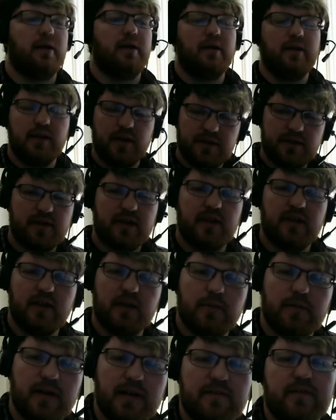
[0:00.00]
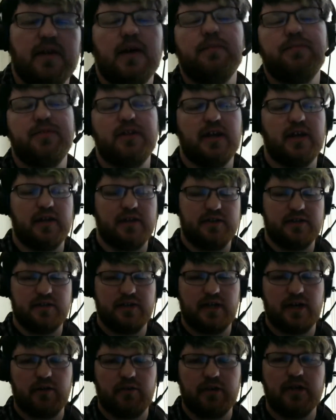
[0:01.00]
Let's get a little bit of an update,
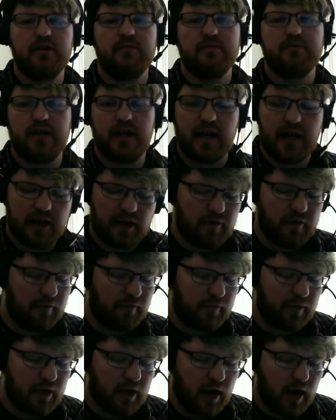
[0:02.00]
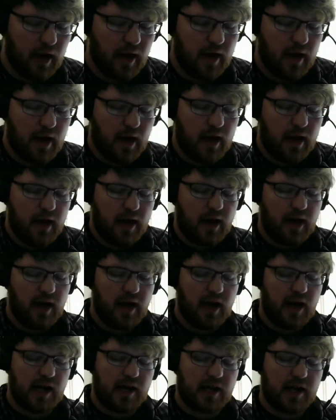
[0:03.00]
shall we? Kind of.
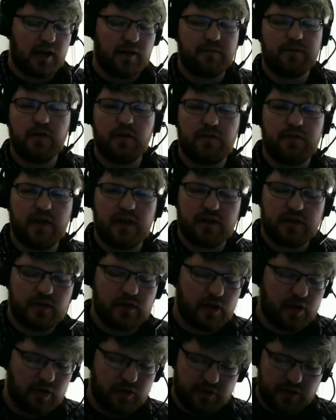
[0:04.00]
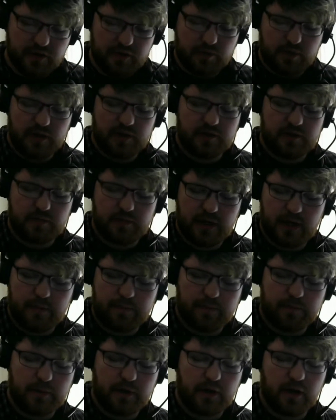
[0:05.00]
I got a few things here on this piece of
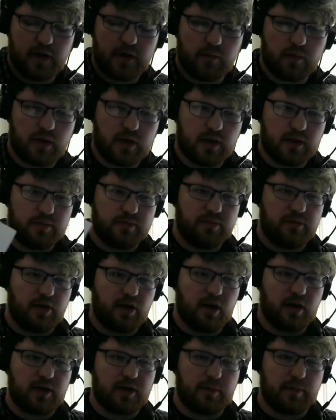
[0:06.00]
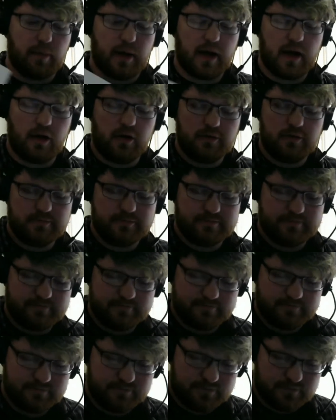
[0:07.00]
paper I want to talk about.
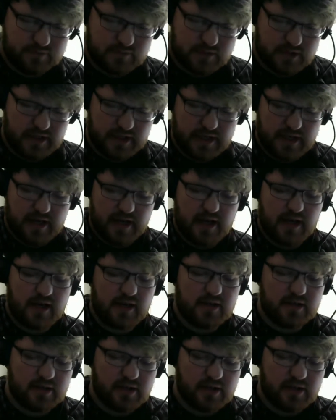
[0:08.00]
Yeah.